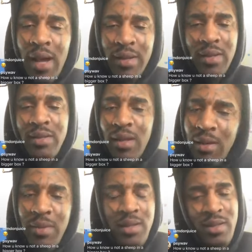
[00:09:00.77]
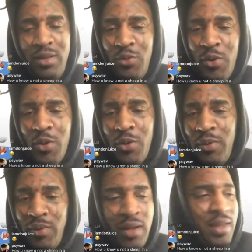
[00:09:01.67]
of dummies in the world.
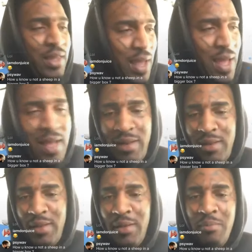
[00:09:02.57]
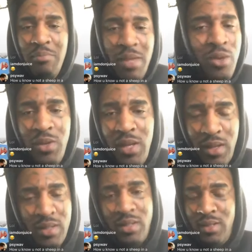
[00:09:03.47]
A lot. Millions.